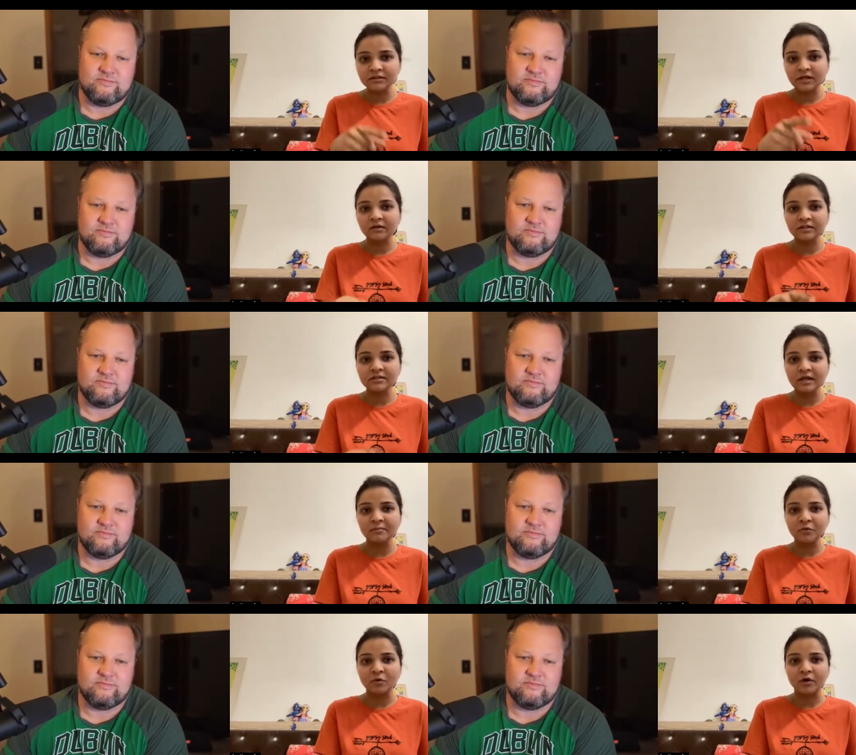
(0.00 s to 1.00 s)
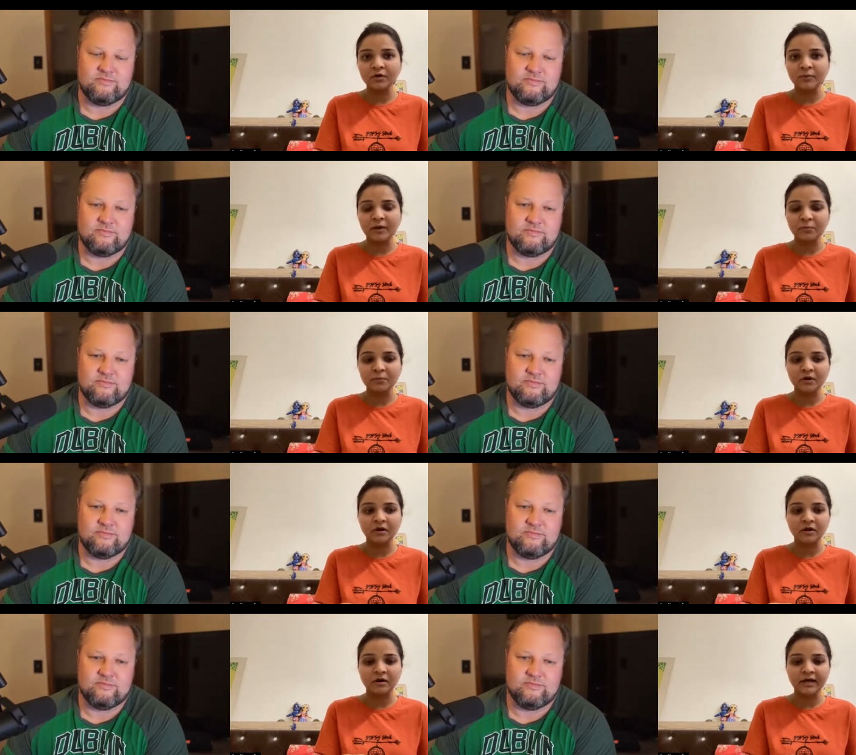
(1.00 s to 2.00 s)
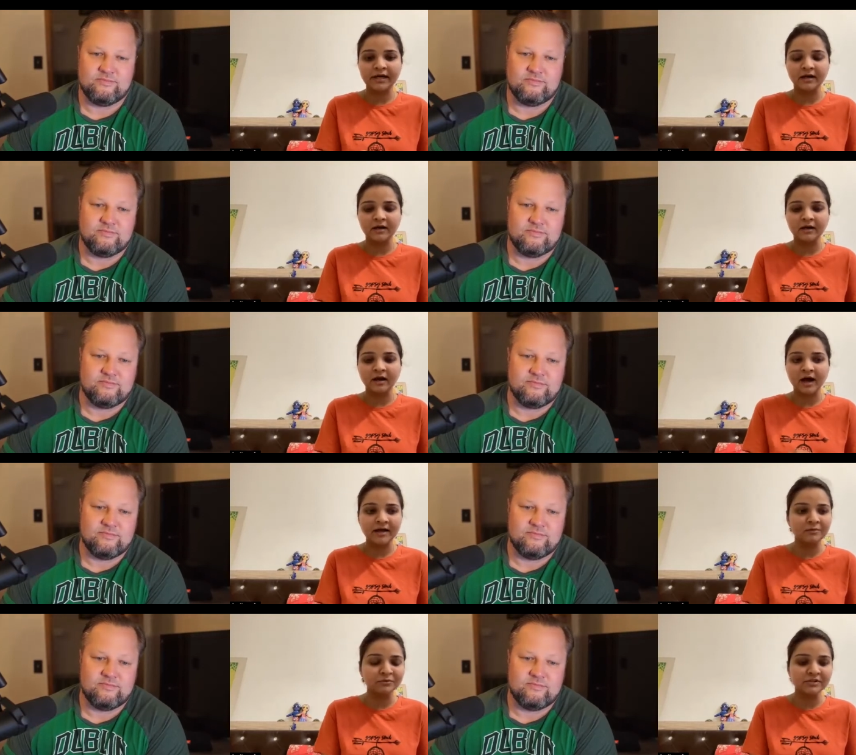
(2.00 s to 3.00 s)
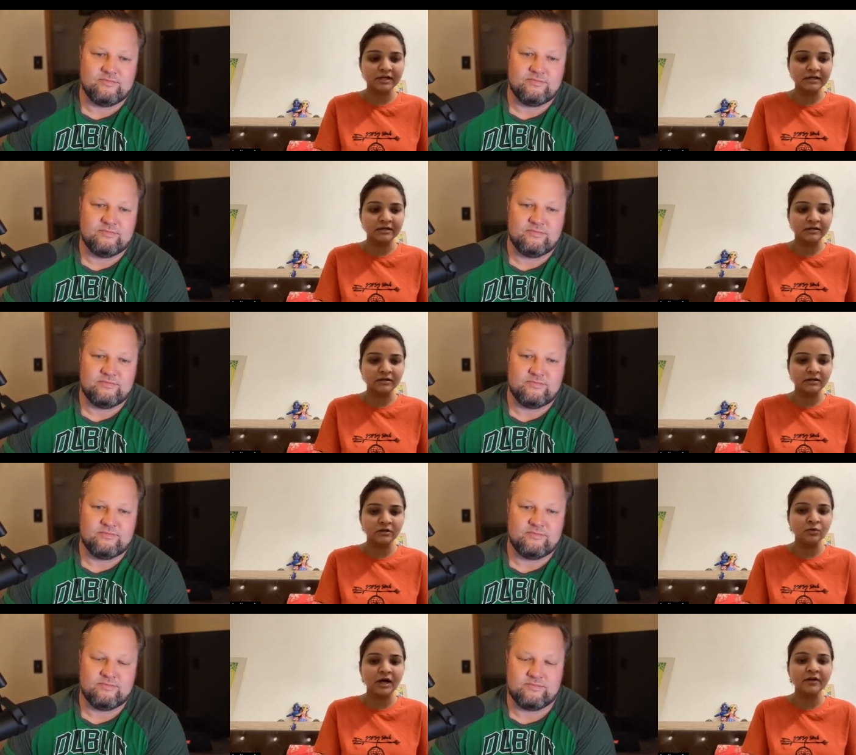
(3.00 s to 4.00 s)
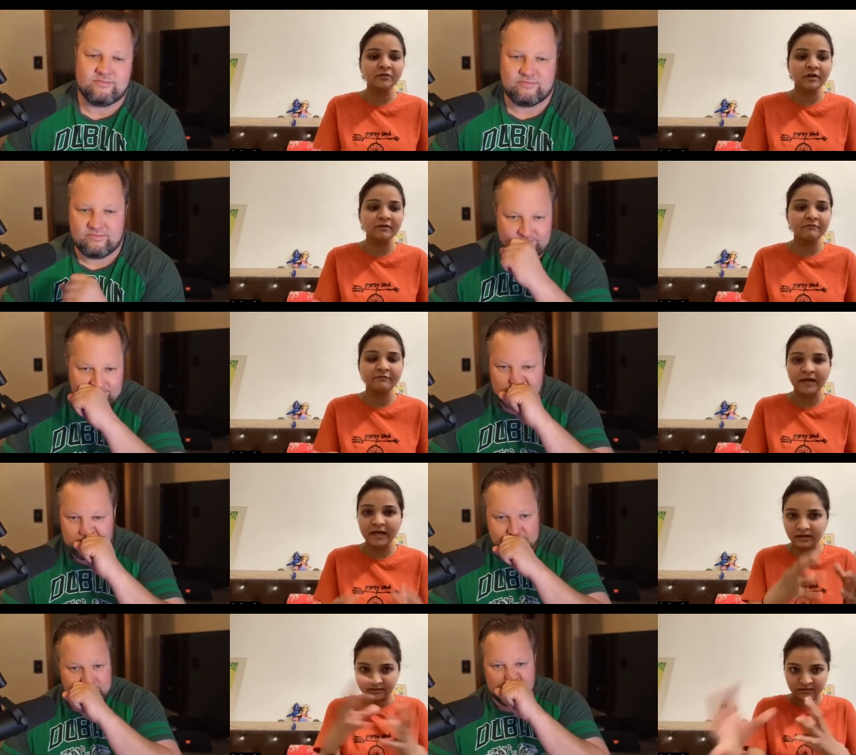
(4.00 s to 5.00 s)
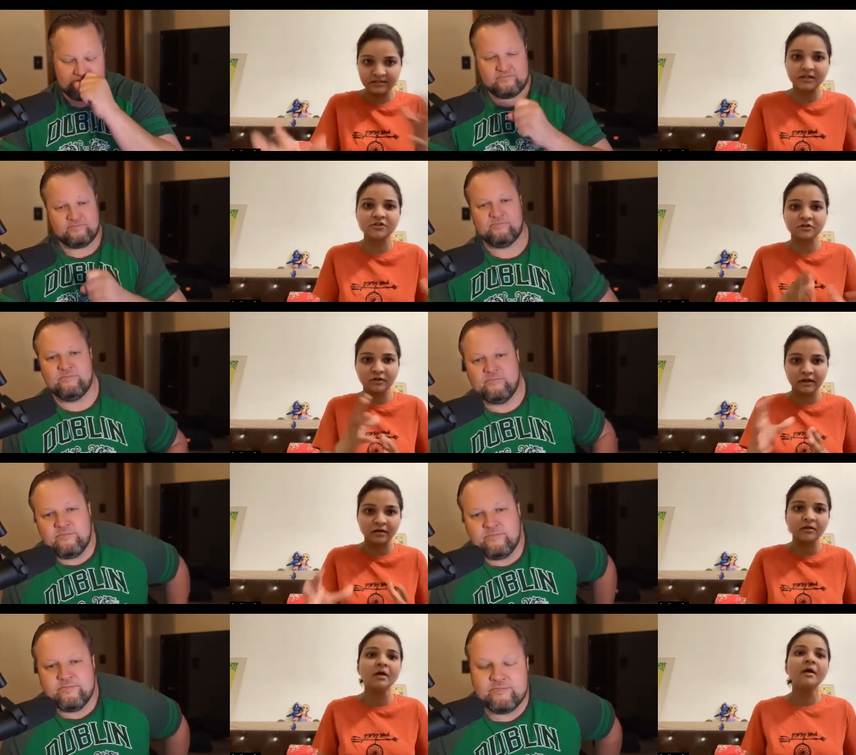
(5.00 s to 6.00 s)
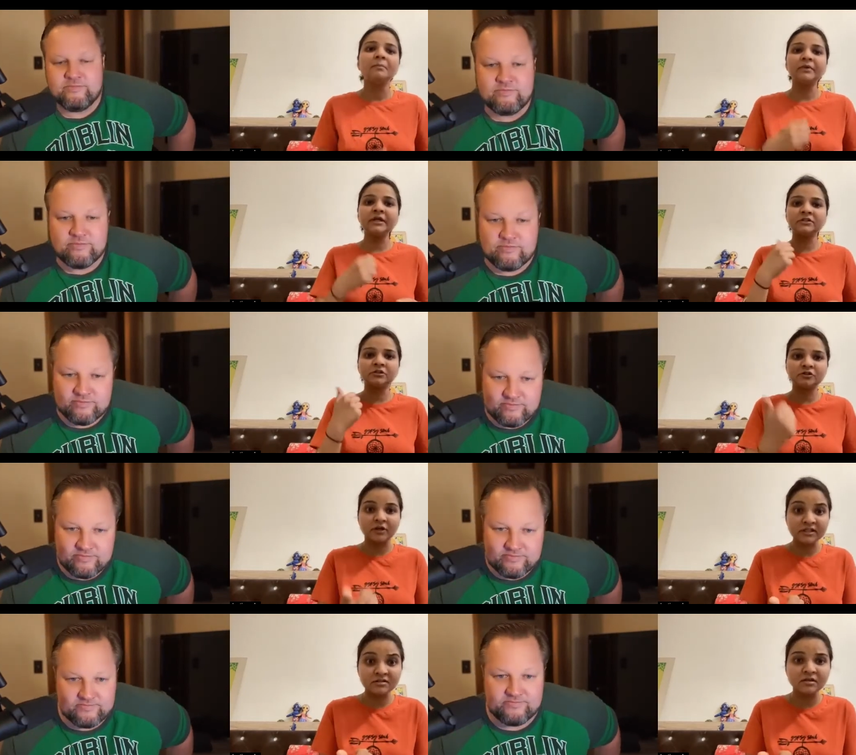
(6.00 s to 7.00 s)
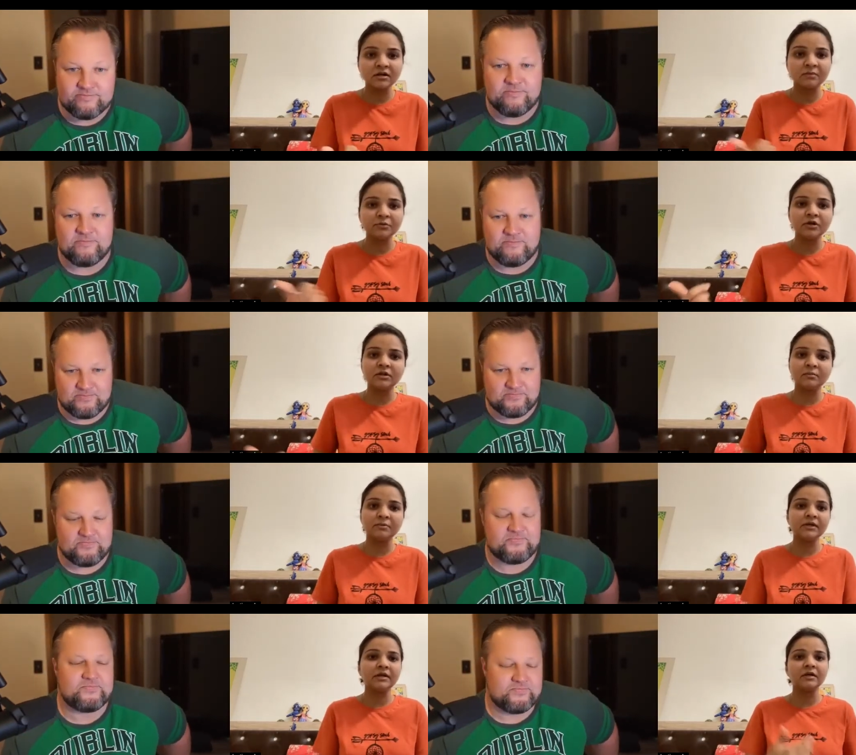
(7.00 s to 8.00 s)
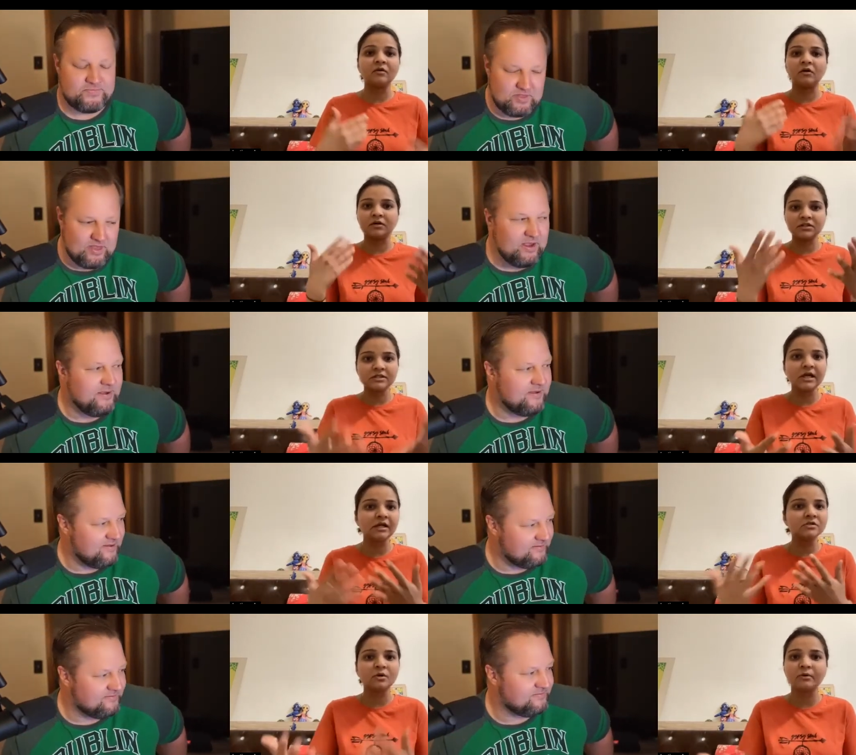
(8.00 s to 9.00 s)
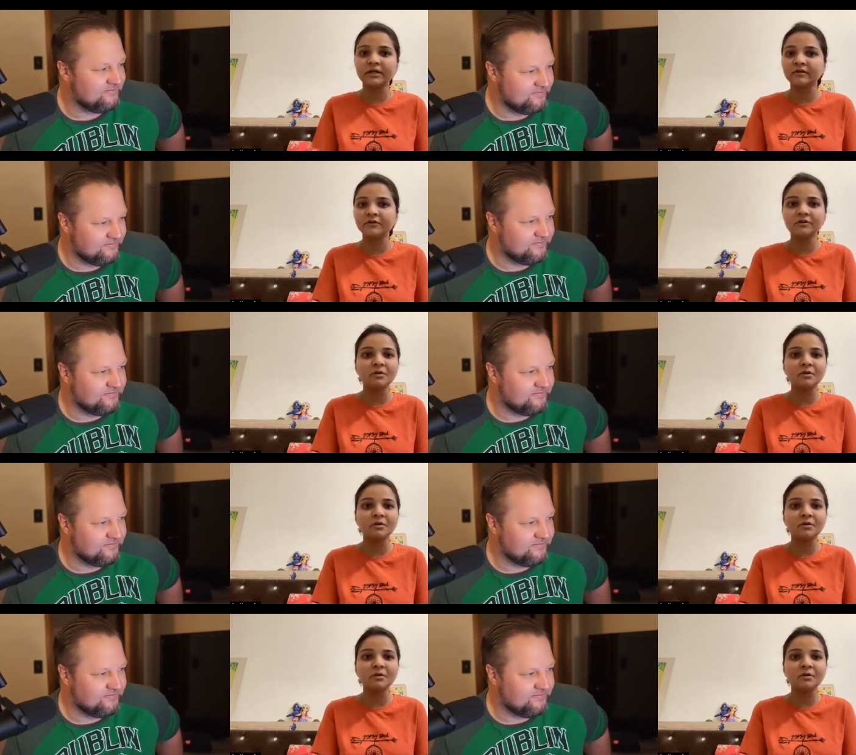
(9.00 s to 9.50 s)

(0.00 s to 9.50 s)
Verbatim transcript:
Speaker 1: stuck the same chord where uh, I was like, you can't really fake such a thing, be it trust in community building or sales or whatever.